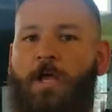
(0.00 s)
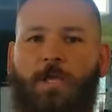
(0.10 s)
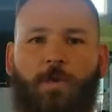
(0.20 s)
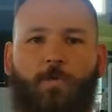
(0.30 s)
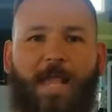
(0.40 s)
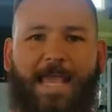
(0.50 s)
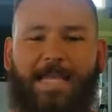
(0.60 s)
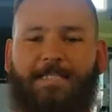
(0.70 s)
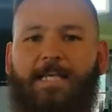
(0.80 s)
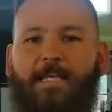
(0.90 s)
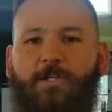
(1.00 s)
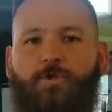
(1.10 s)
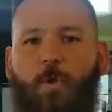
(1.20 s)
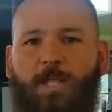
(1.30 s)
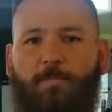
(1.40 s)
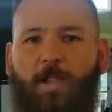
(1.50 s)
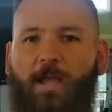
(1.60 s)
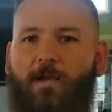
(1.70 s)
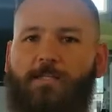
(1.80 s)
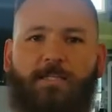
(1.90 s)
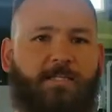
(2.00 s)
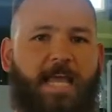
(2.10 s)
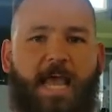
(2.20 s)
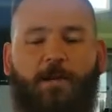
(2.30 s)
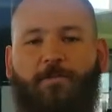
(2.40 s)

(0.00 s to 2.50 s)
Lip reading: you know, 18 to 20 players and 10